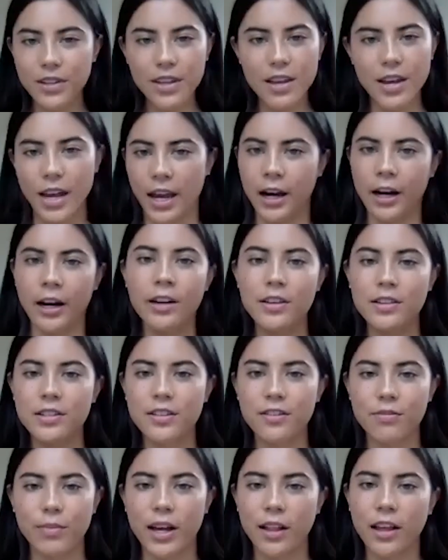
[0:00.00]
areas
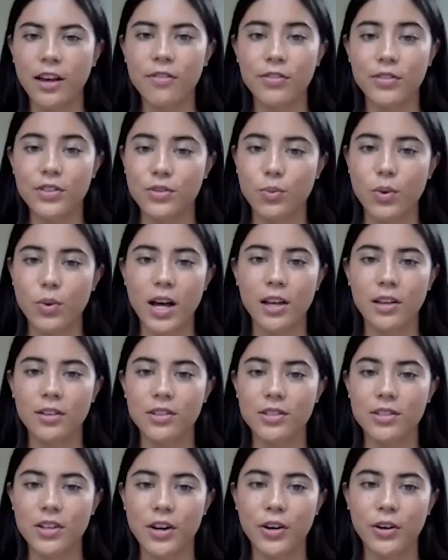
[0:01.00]
of my life as well.
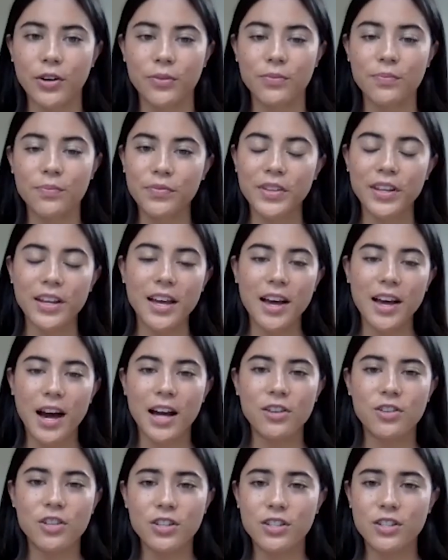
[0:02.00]
So
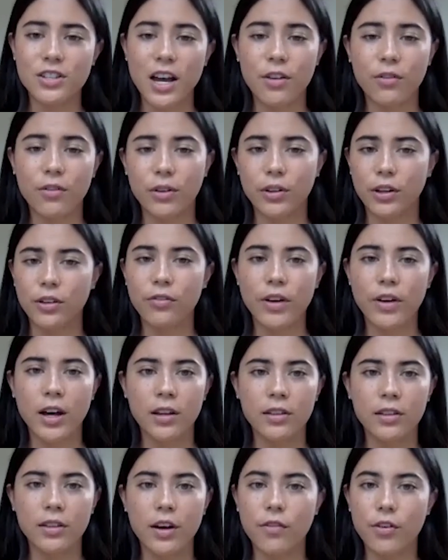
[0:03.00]
I really fell
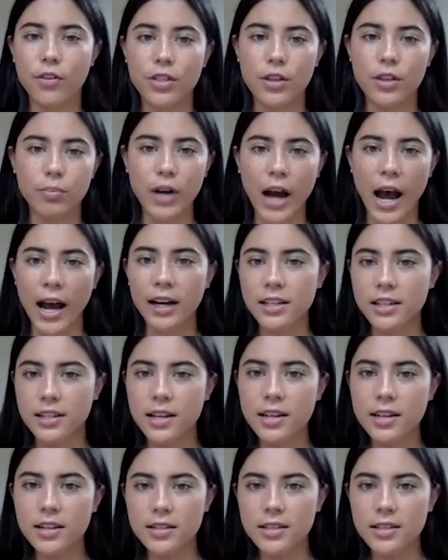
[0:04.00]
in love with the
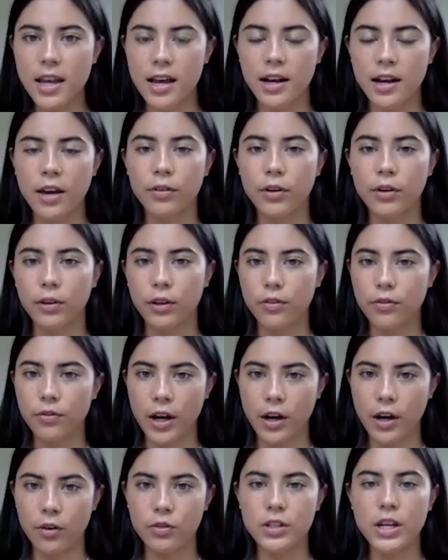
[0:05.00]
practice, and I really
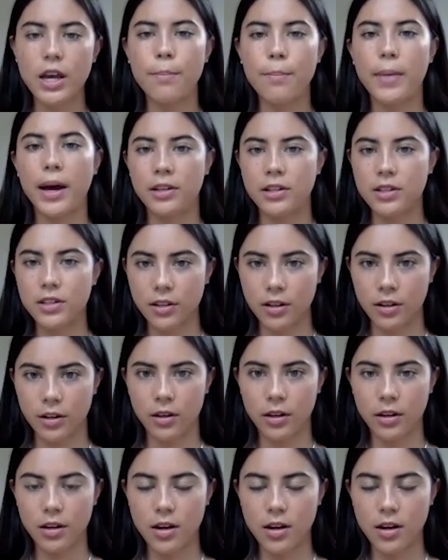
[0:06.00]
found a mental